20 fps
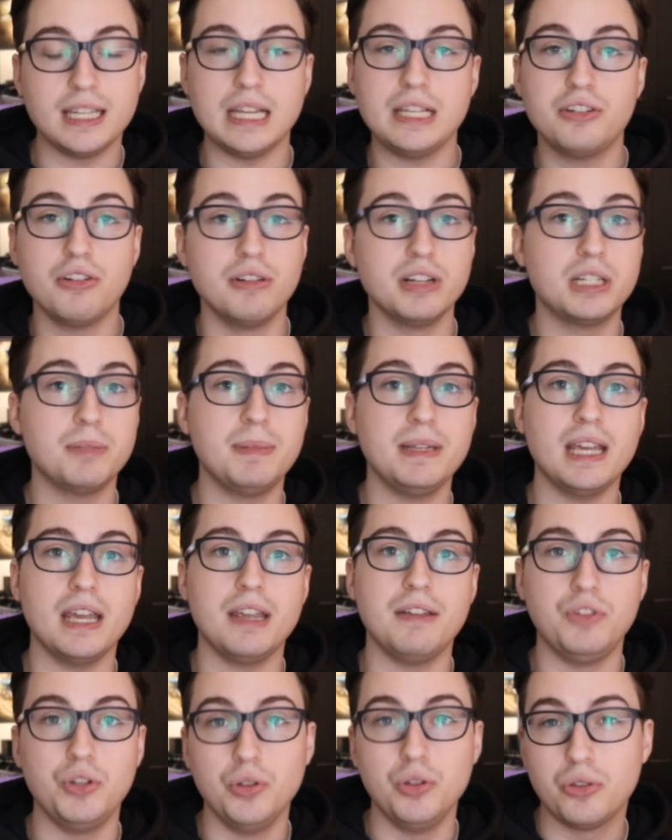This is going to
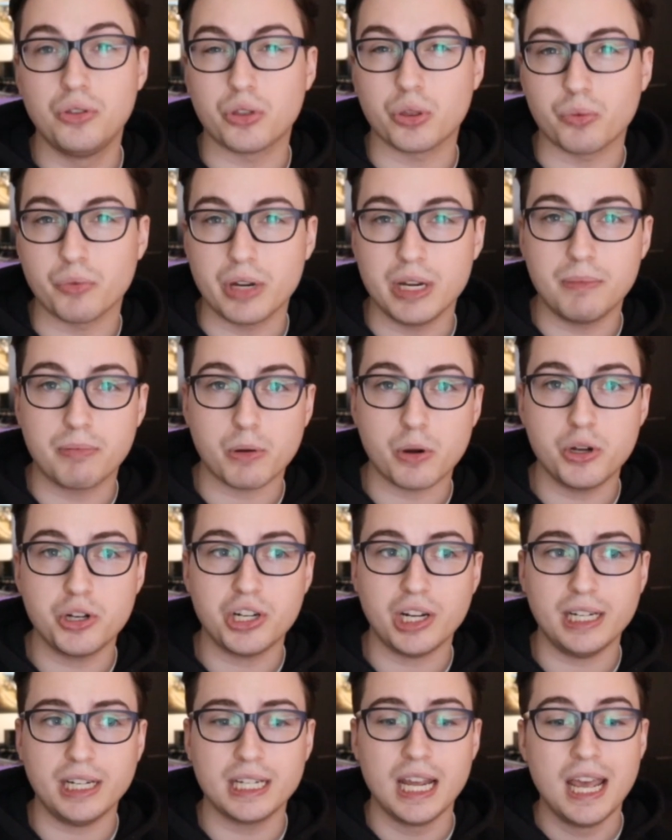be a Vue 3
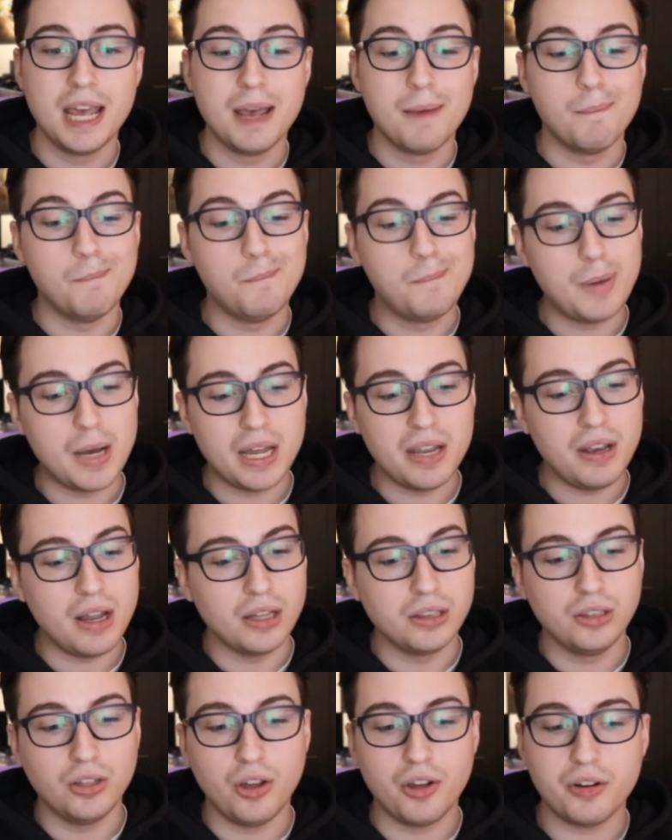project,
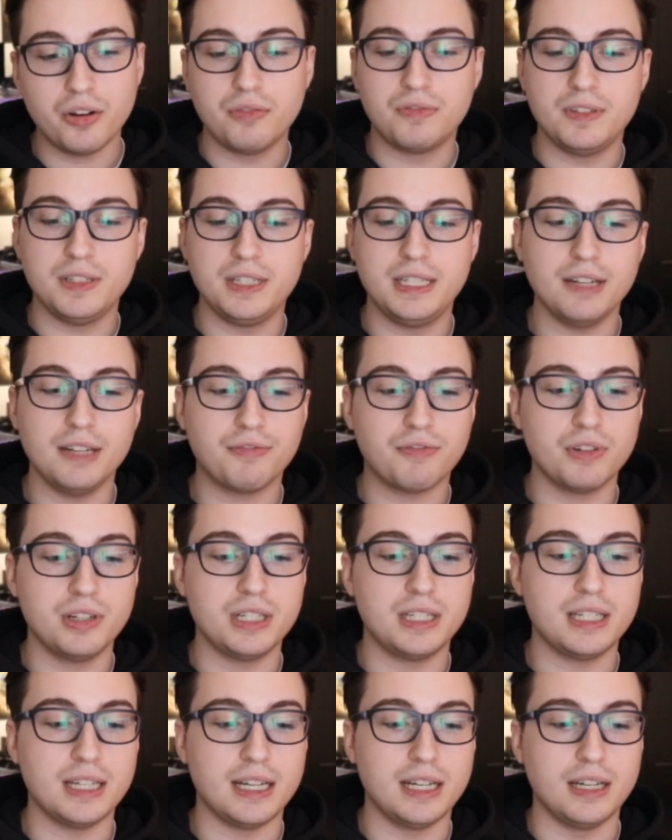but a lot of
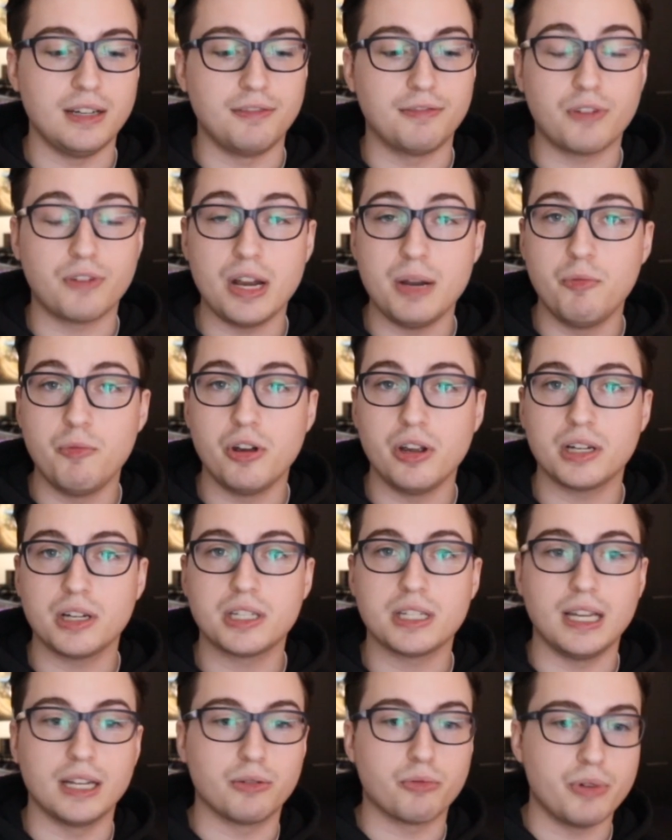different
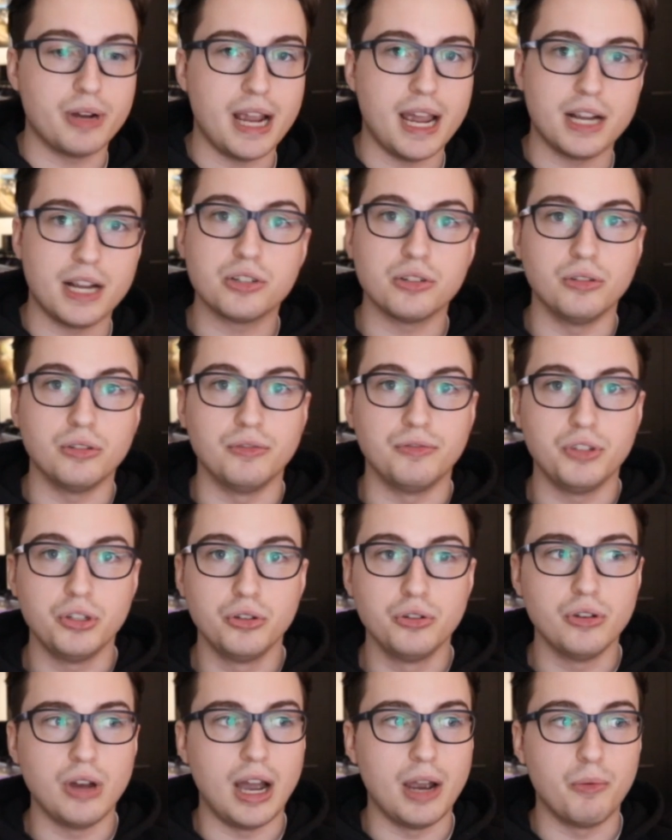frameworks like React or
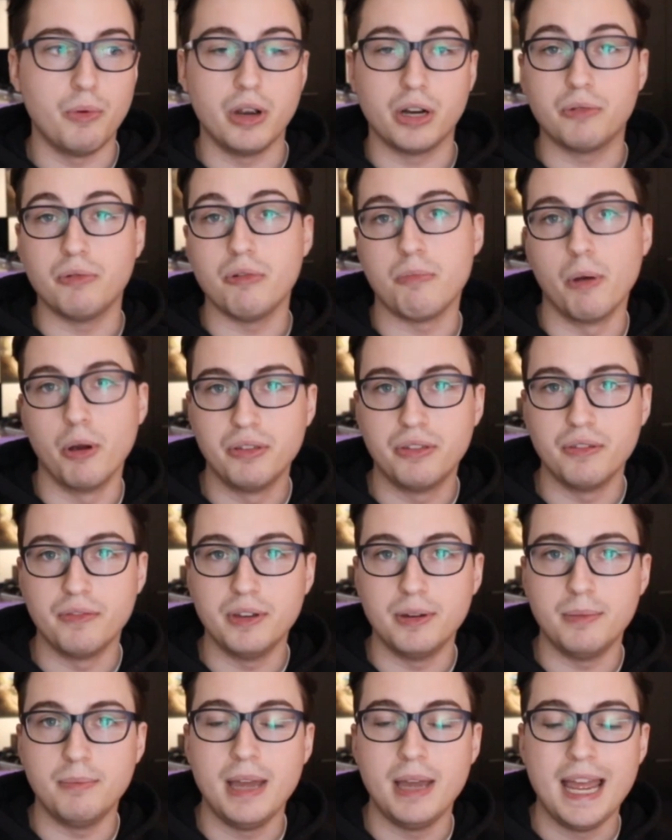Vue, I work with
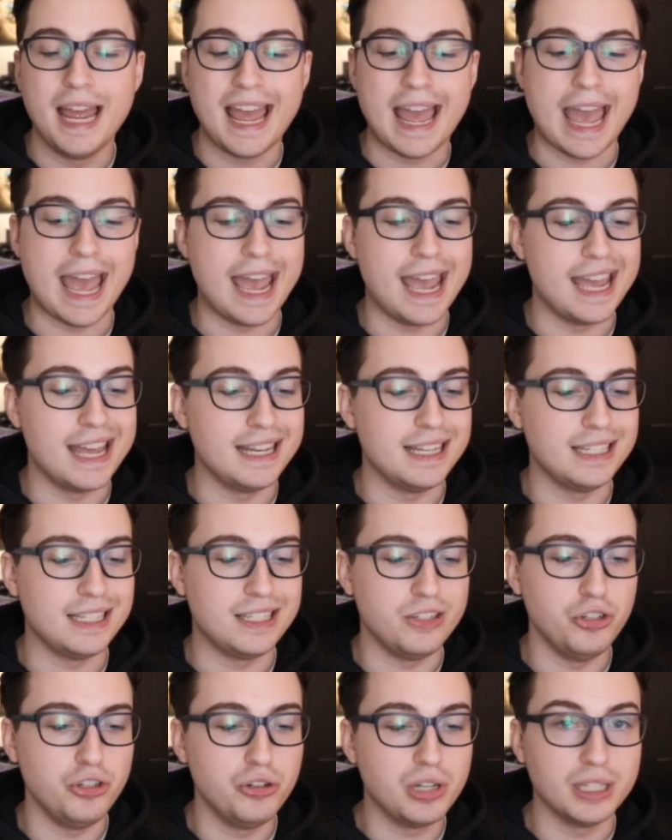both of them,
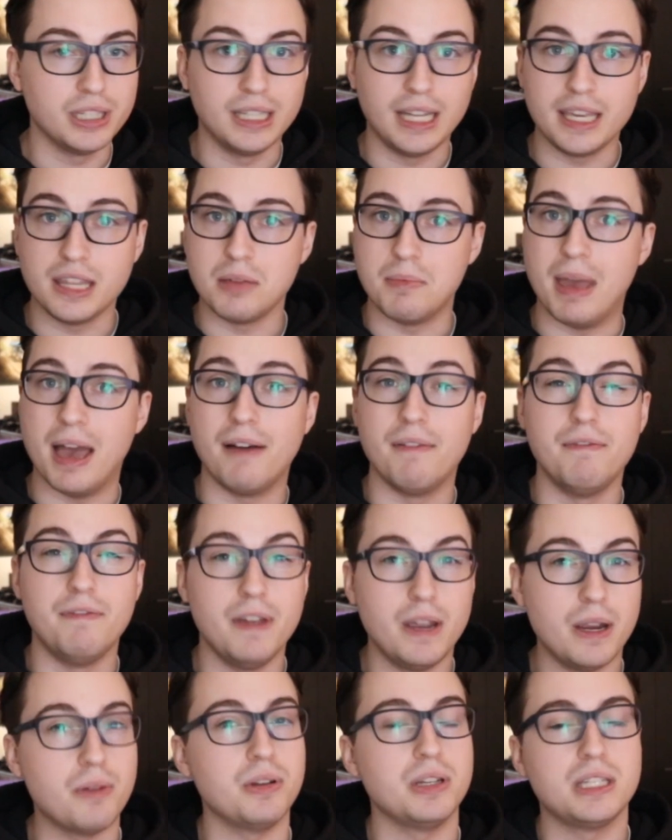and you can lay them
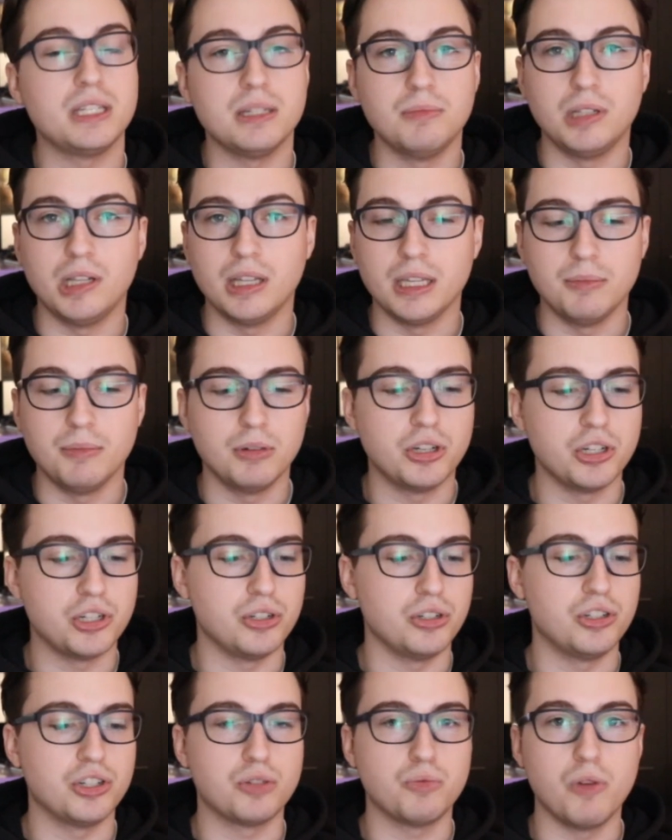out very similarly
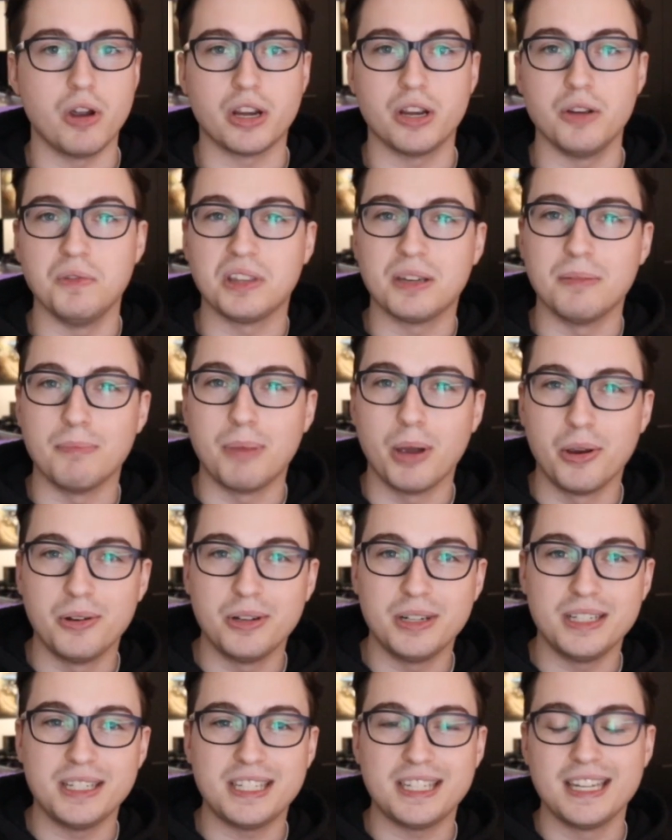because you're just working with
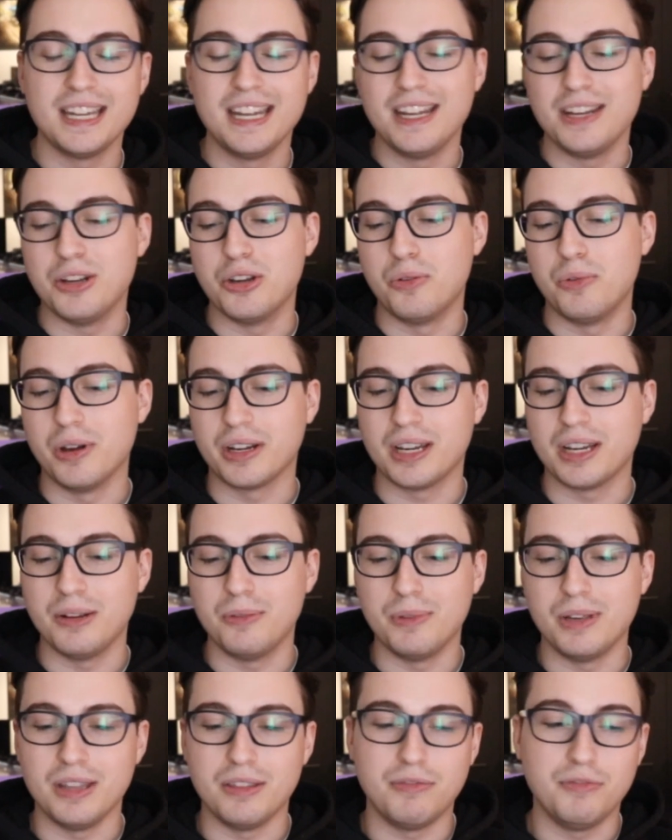components, you're
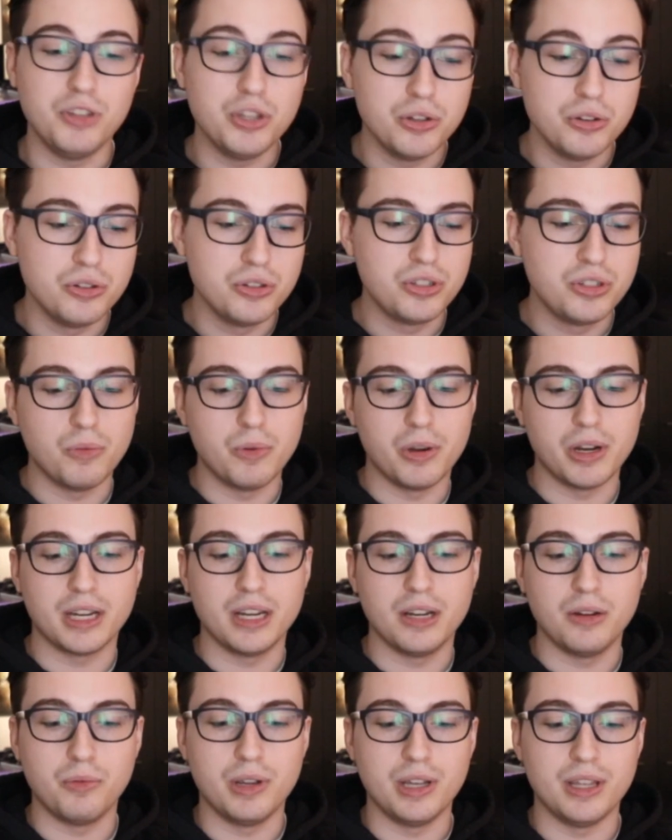working with views, you're
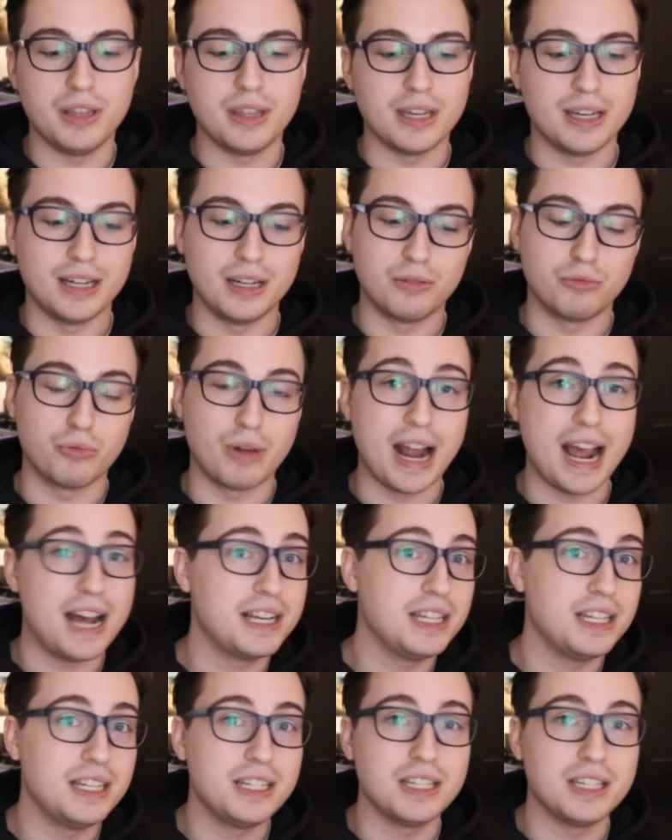working with
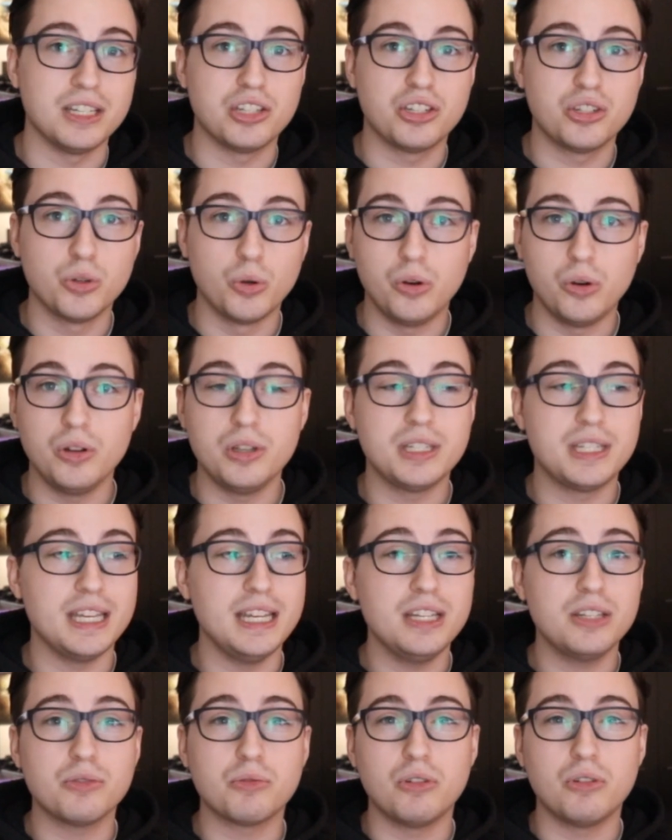routers and
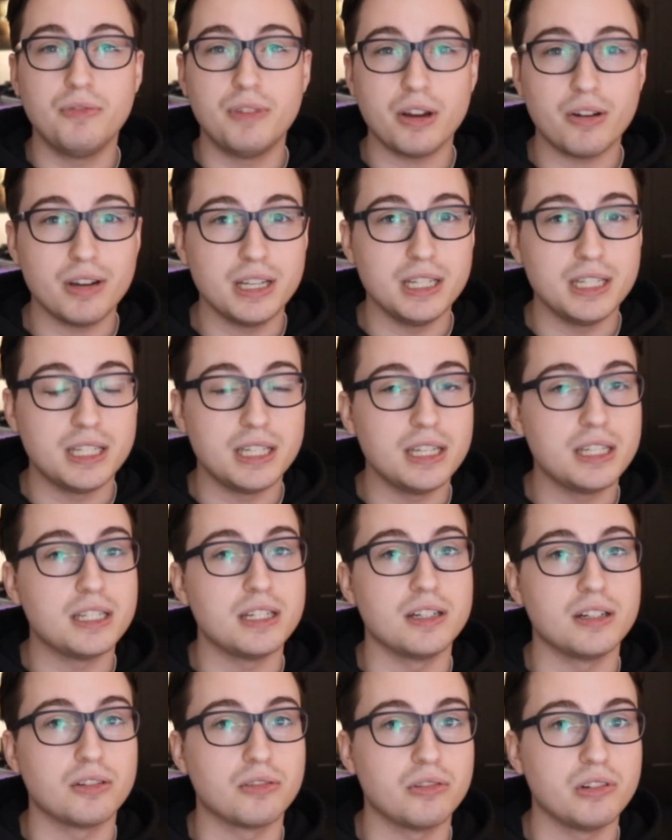stores. These are all very
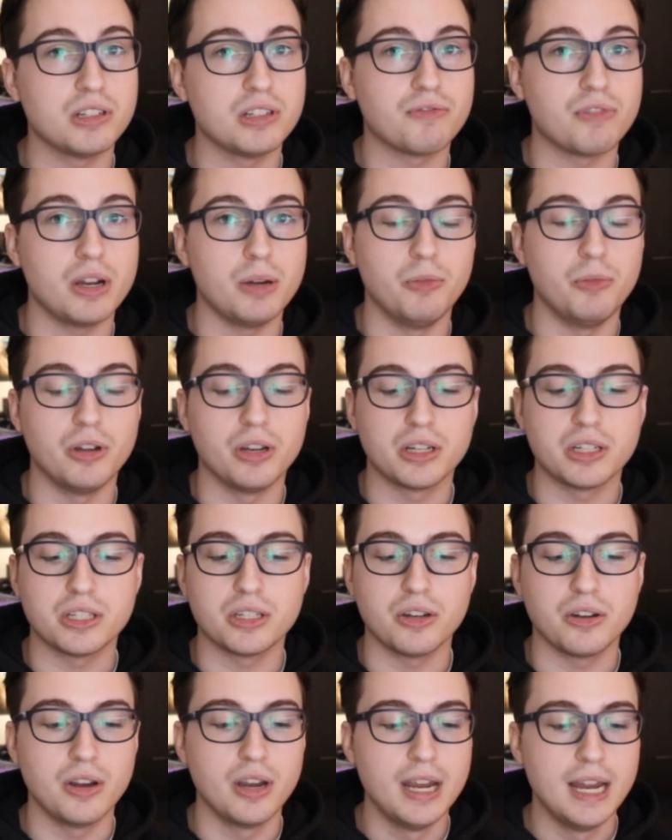consistent across
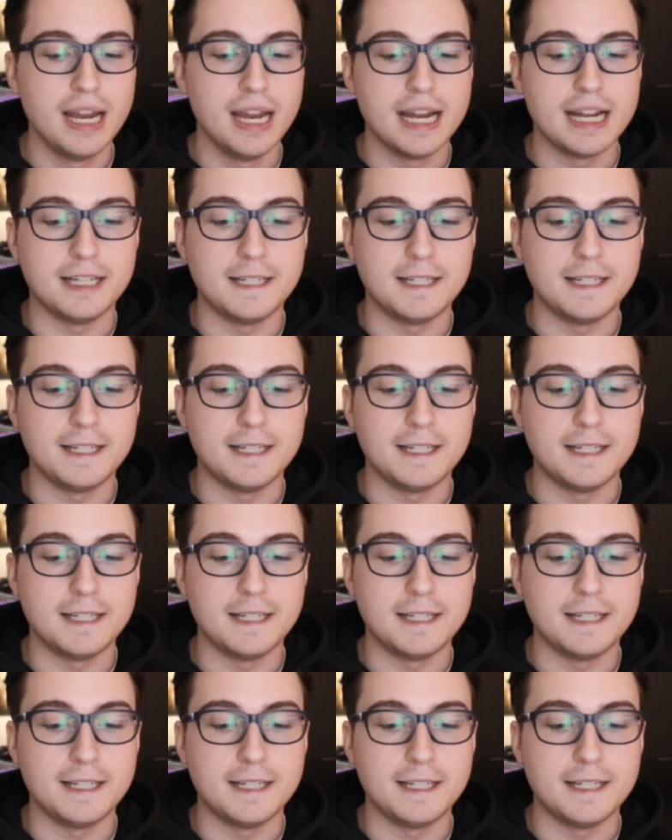frameworks. So